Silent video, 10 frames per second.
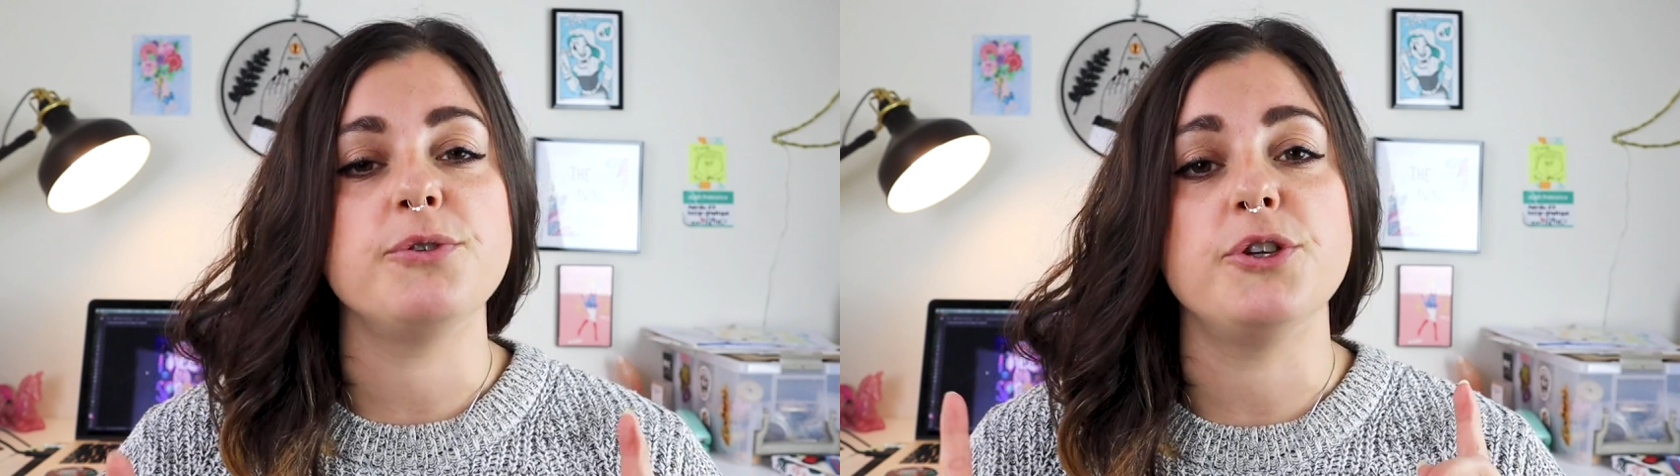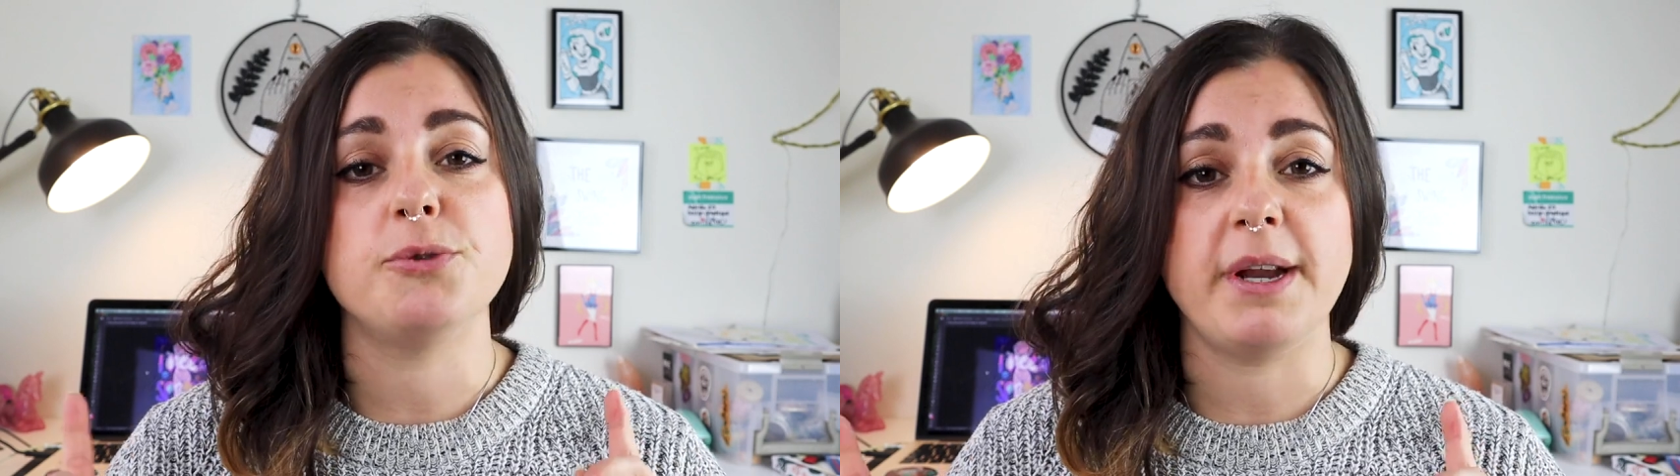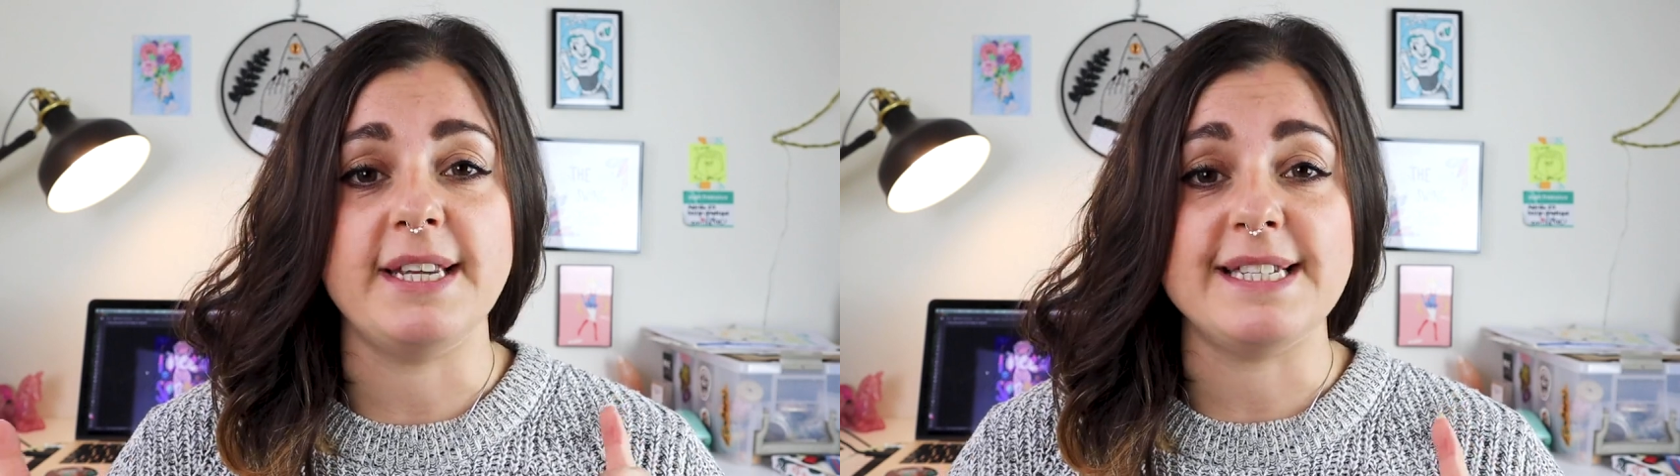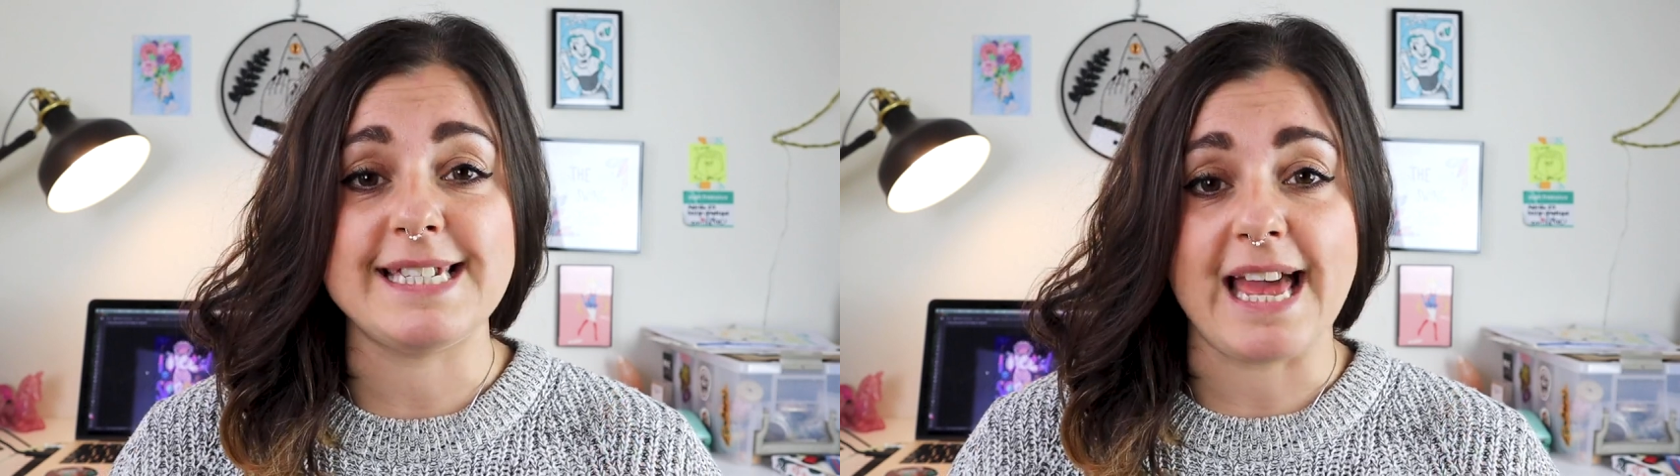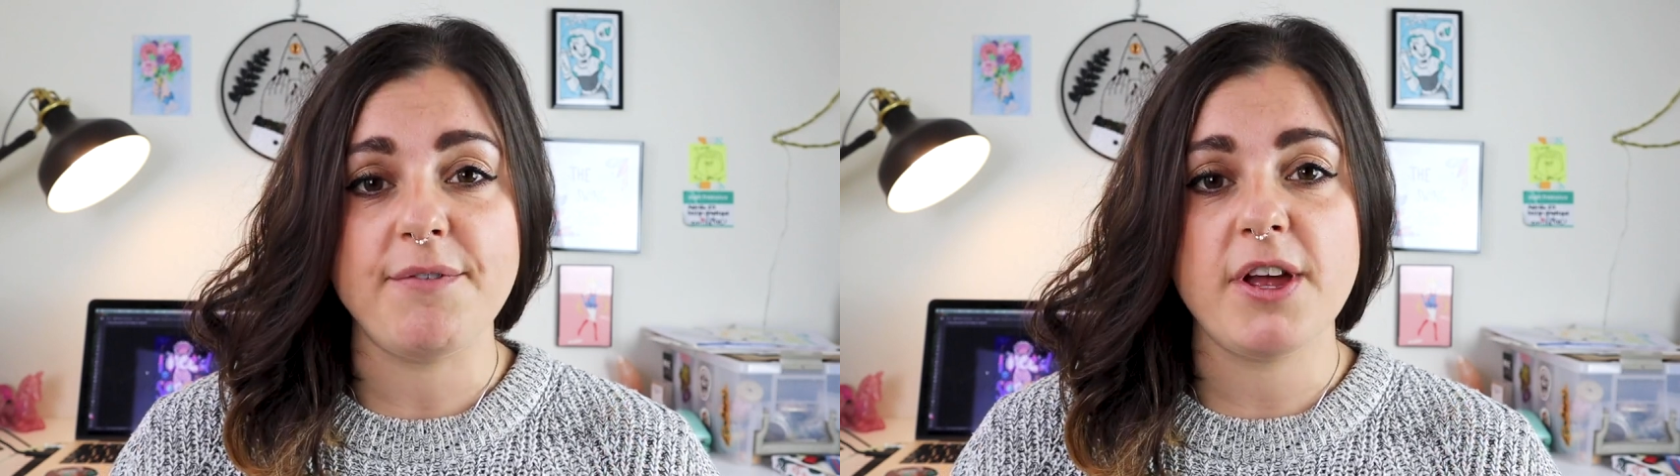to the
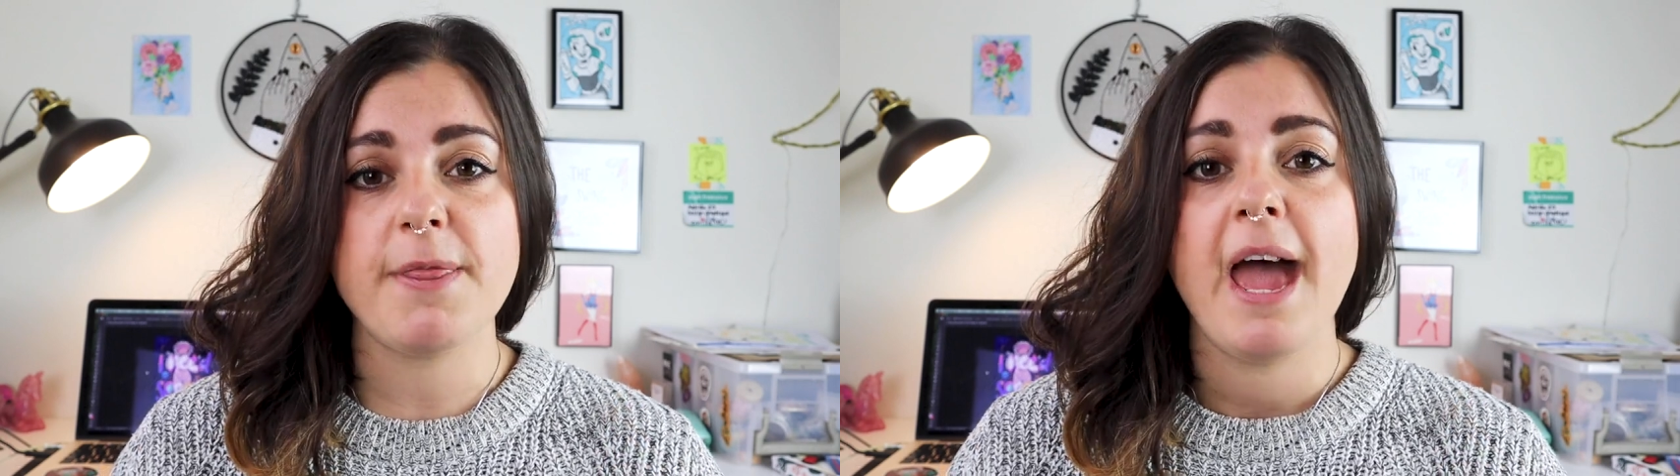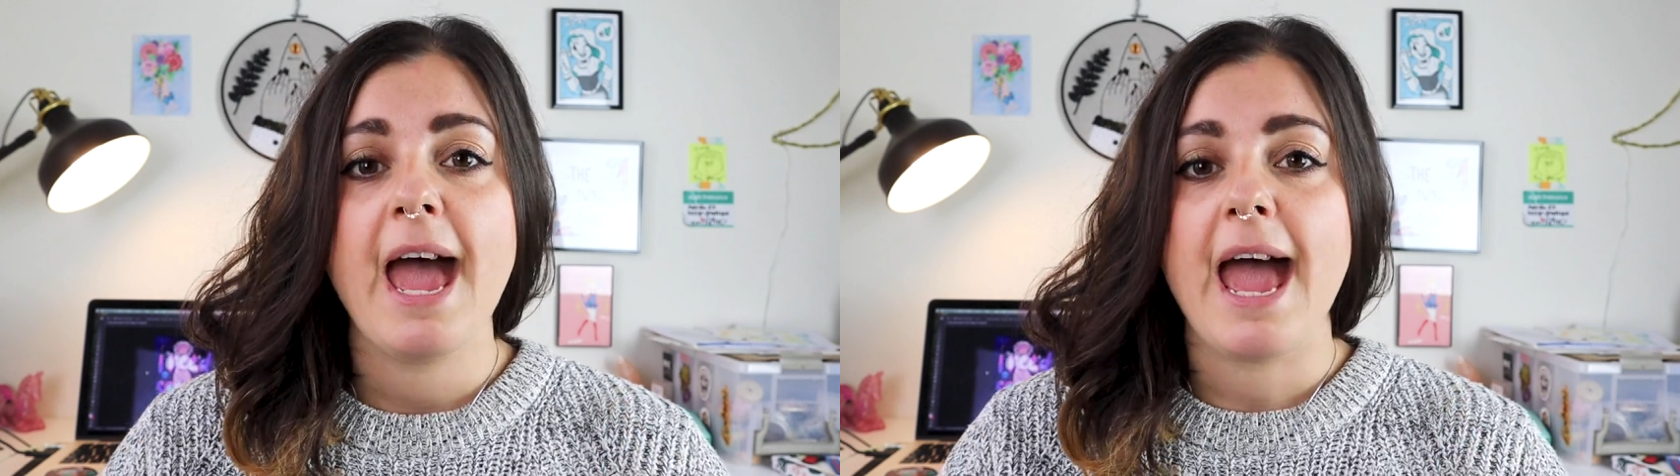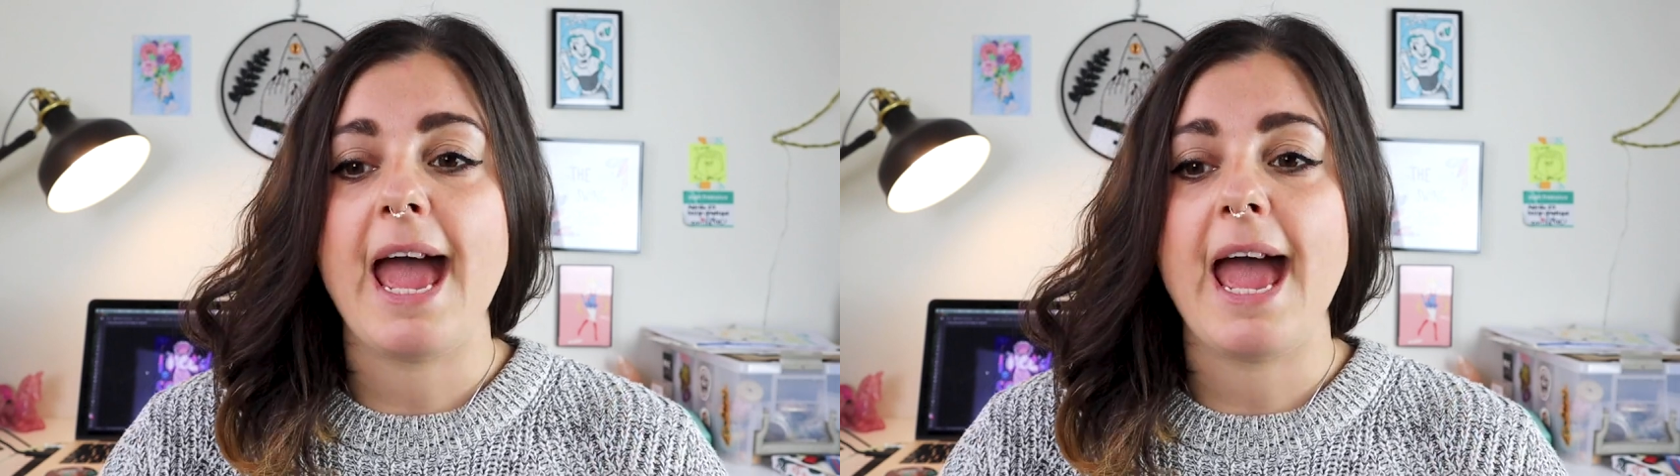27th.